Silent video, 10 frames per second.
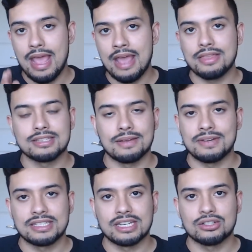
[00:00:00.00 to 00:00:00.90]
and the
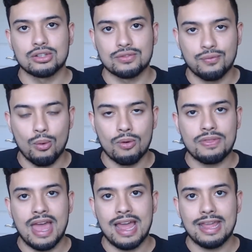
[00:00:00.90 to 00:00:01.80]
76ers for
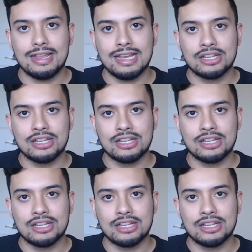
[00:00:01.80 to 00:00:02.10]
that